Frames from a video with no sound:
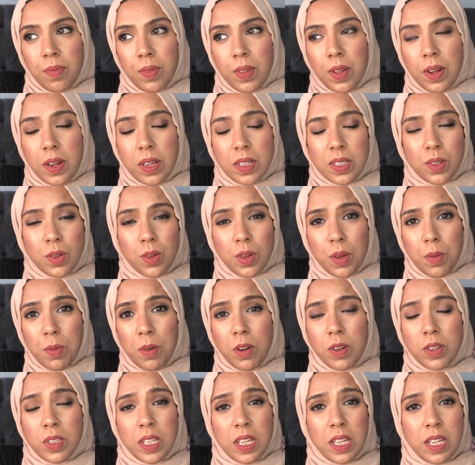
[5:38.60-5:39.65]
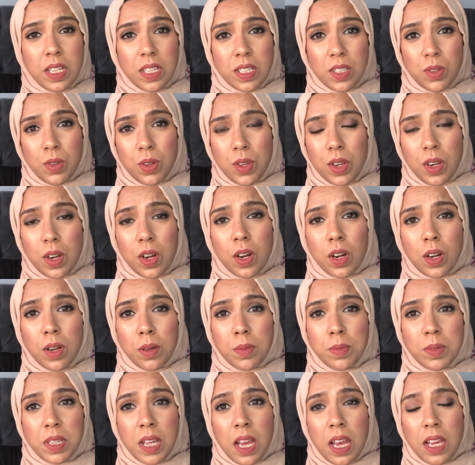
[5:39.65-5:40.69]
You know, it's got your protein, it's got your
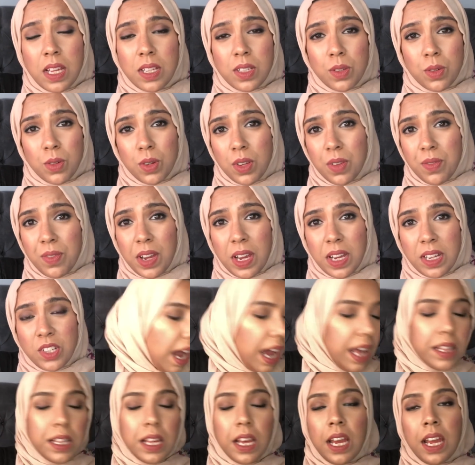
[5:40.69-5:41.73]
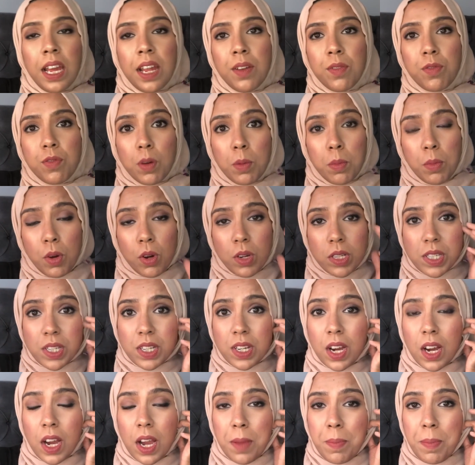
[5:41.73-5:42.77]
carbs, it's got your veg. And then from
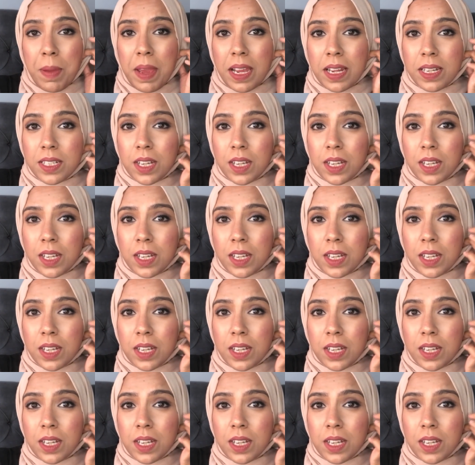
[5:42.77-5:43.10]
Costa I picked